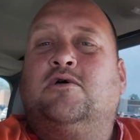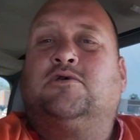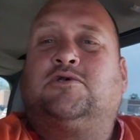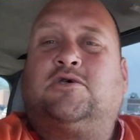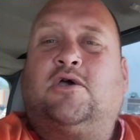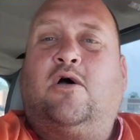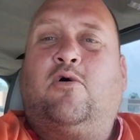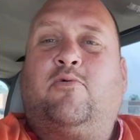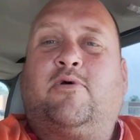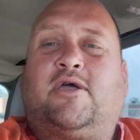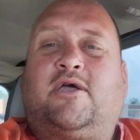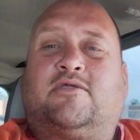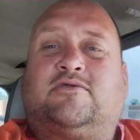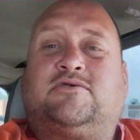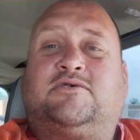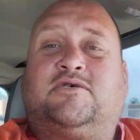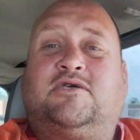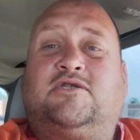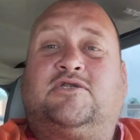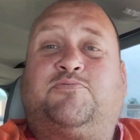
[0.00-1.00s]
So we got the
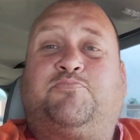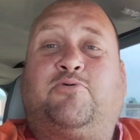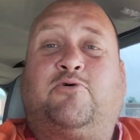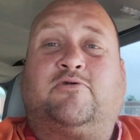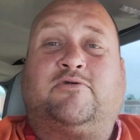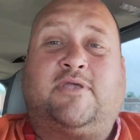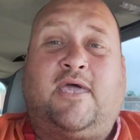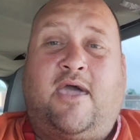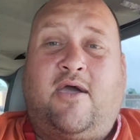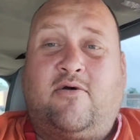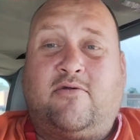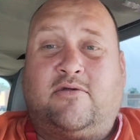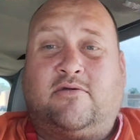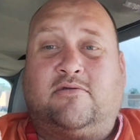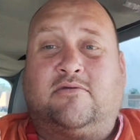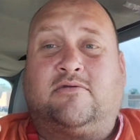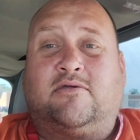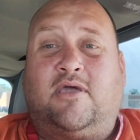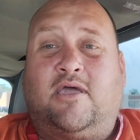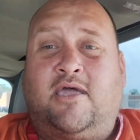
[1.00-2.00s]
seats put
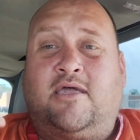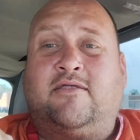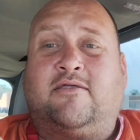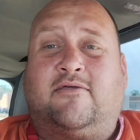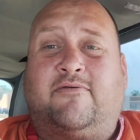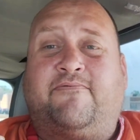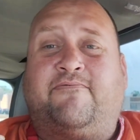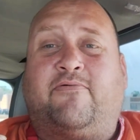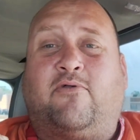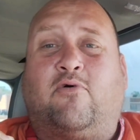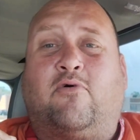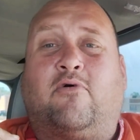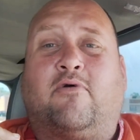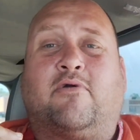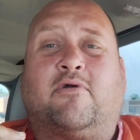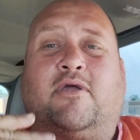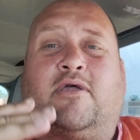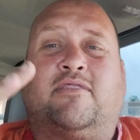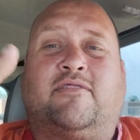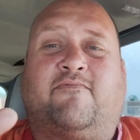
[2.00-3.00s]
down into the
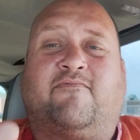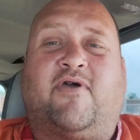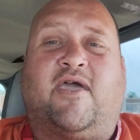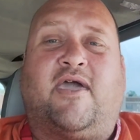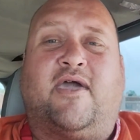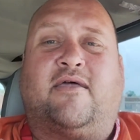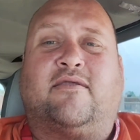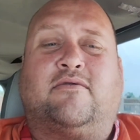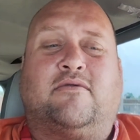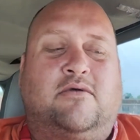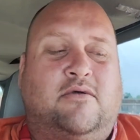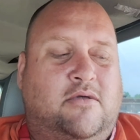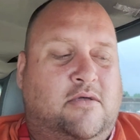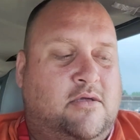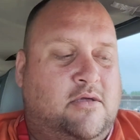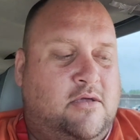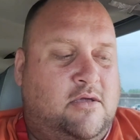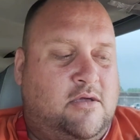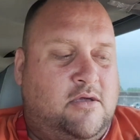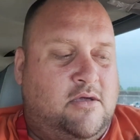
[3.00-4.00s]
floor in the van.
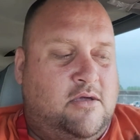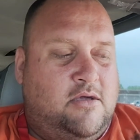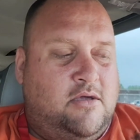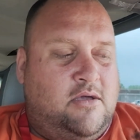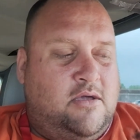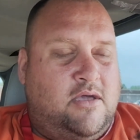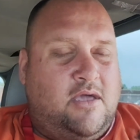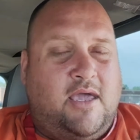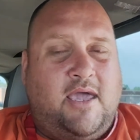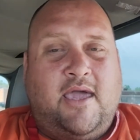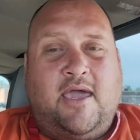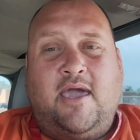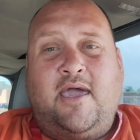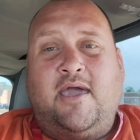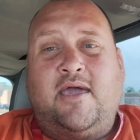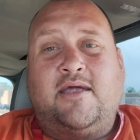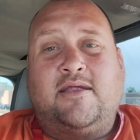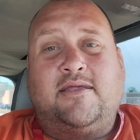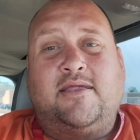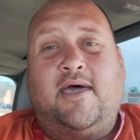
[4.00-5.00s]

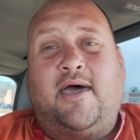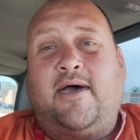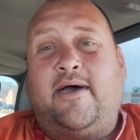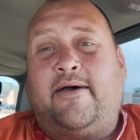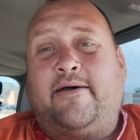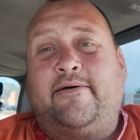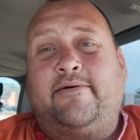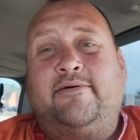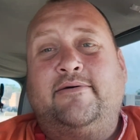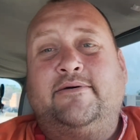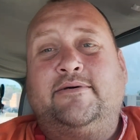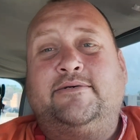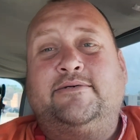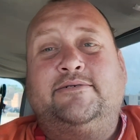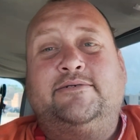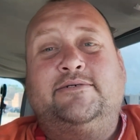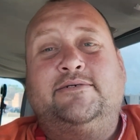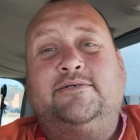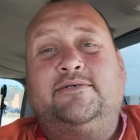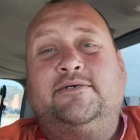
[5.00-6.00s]
And, uh,
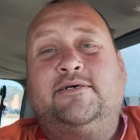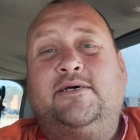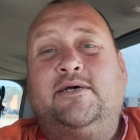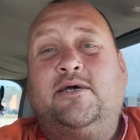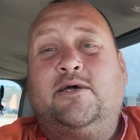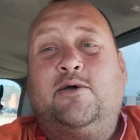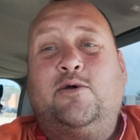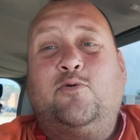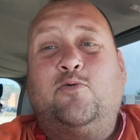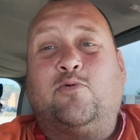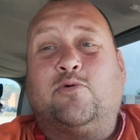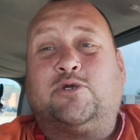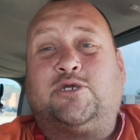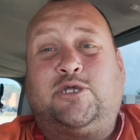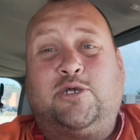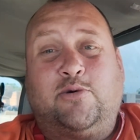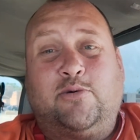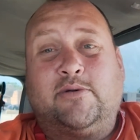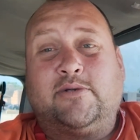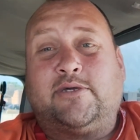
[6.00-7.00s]
we're
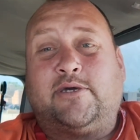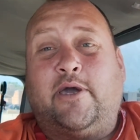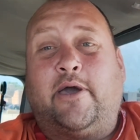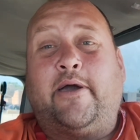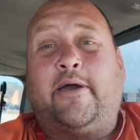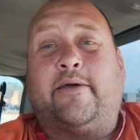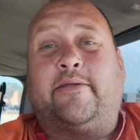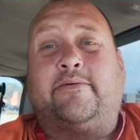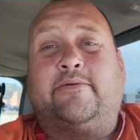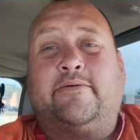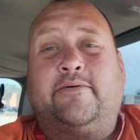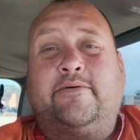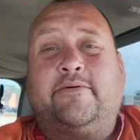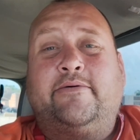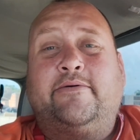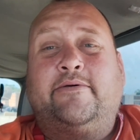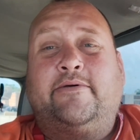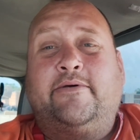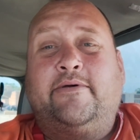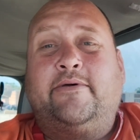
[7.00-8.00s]
doing good.
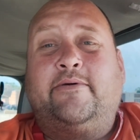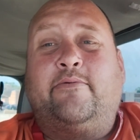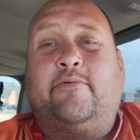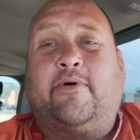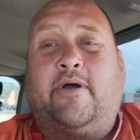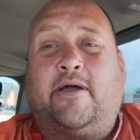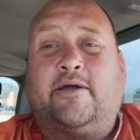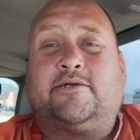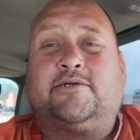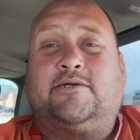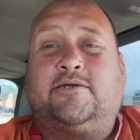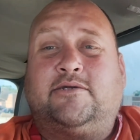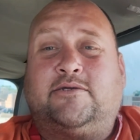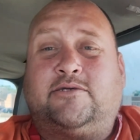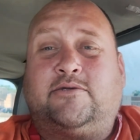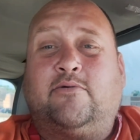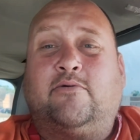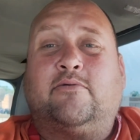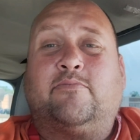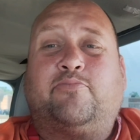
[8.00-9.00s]
We're actually
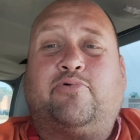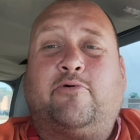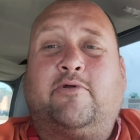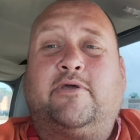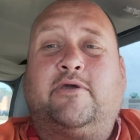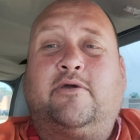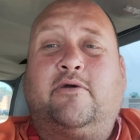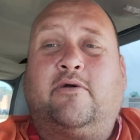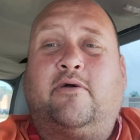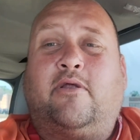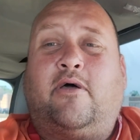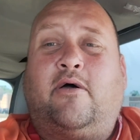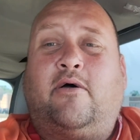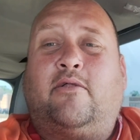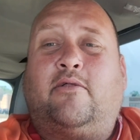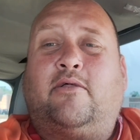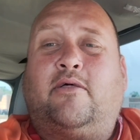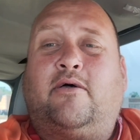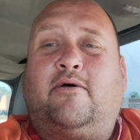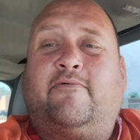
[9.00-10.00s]
doing pretty good.
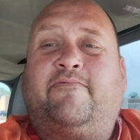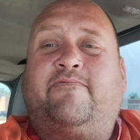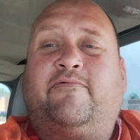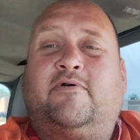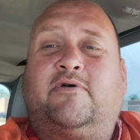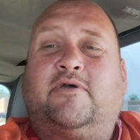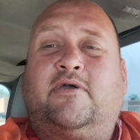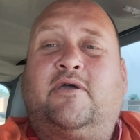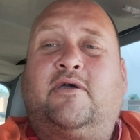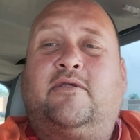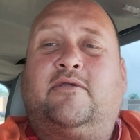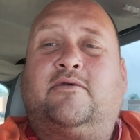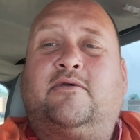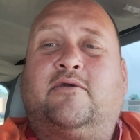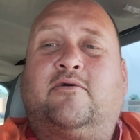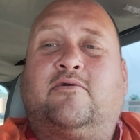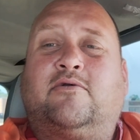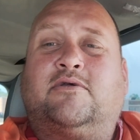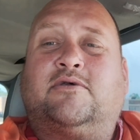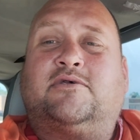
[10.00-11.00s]
I'll uh, fill you in
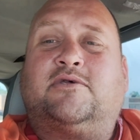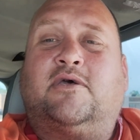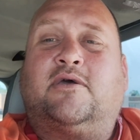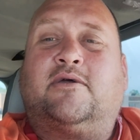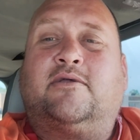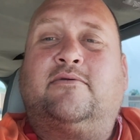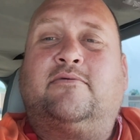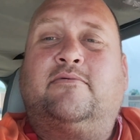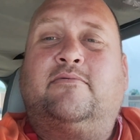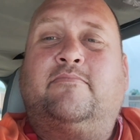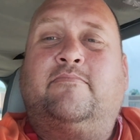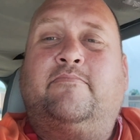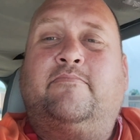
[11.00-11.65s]
here in a second.